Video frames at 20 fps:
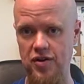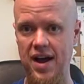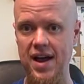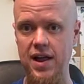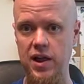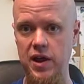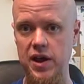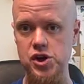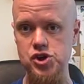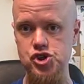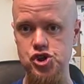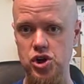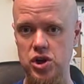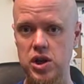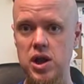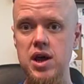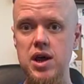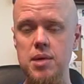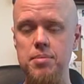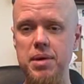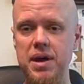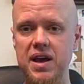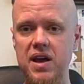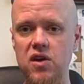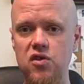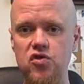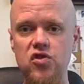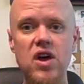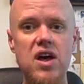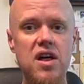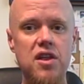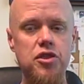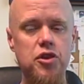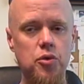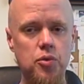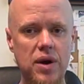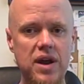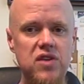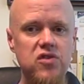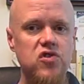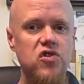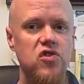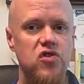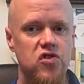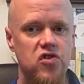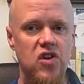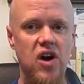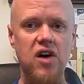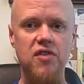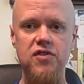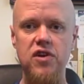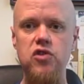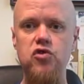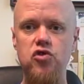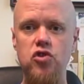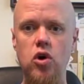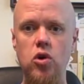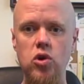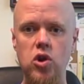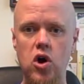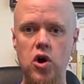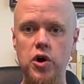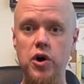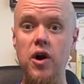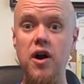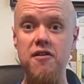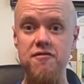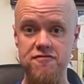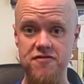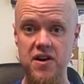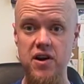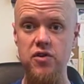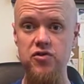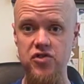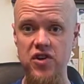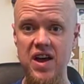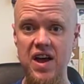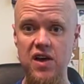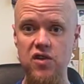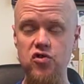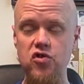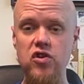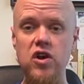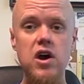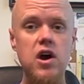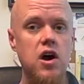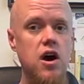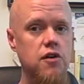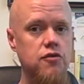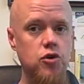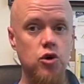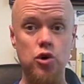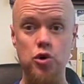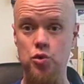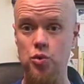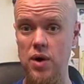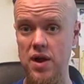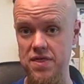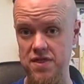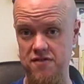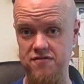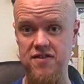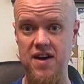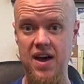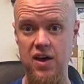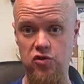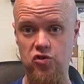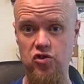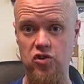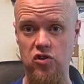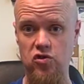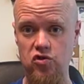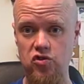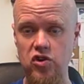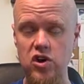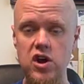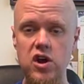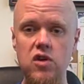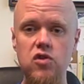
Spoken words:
violation, because the race itself is no longer a fair test of who could run the fastest.